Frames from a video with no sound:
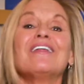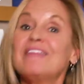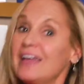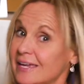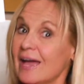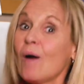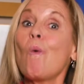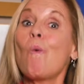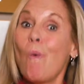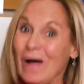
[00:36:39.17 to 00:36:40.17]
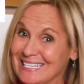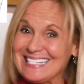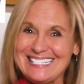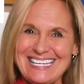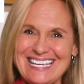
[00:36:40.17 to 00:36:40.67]
They get one
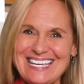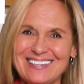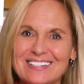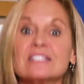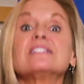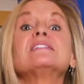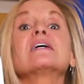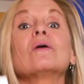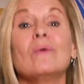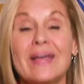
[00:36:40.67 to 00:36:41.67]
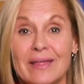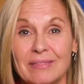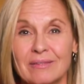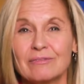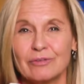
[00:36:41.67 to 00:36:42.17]
sticky to stick with
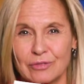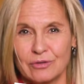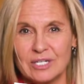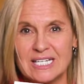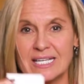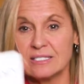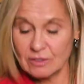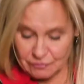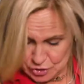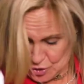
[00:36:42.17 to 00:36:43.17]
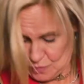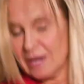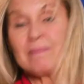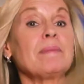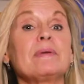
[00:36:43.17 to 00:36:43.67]
for 30 days. So for you,
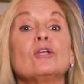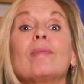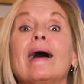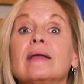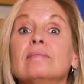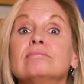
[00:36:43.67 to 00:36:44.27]
it might be your body.